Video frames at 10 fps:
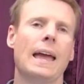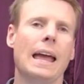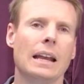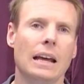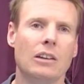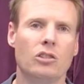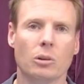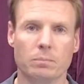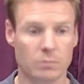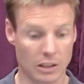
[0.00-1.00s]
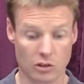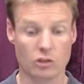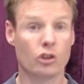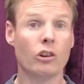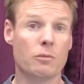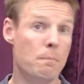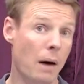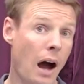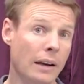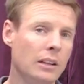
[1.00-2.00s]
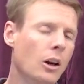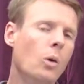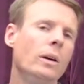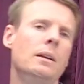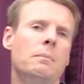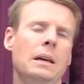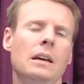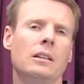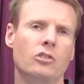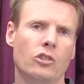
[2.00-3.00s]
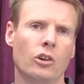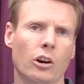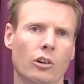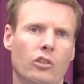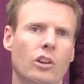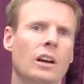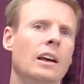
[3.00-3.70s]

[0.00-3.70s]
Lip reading: And it's the church body going and being the church